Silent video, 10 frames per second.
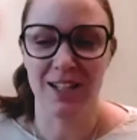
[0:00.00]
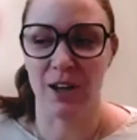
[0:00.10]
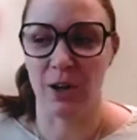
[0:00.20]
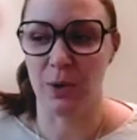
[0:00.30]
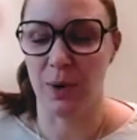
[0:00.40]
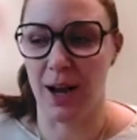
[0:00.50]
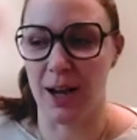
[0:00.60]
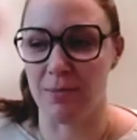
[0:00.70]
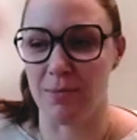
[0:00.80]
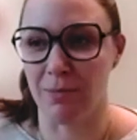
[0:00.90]
So
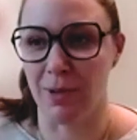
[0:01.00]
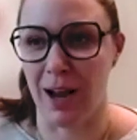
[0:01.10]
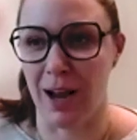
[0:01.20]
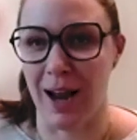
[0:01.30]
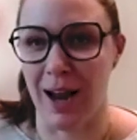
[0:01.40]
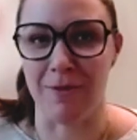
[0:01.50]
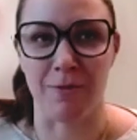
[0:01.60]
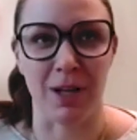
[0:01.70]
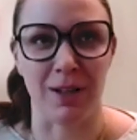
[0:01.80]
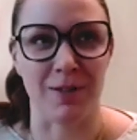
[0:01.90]
um, I, have
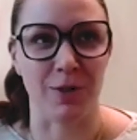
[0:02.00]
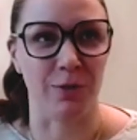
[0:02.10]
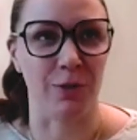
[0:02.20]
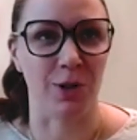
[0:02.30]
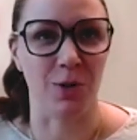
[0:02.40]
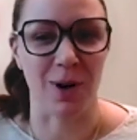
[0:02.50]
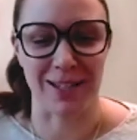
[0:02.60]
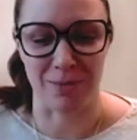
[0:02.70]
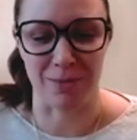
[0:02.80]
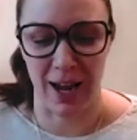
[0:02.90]
been in this field for quite
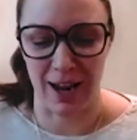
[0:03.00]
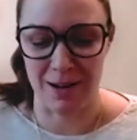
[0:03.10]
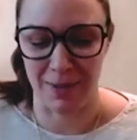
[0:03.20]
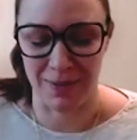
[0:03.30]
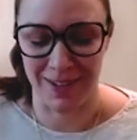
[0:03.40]
some time,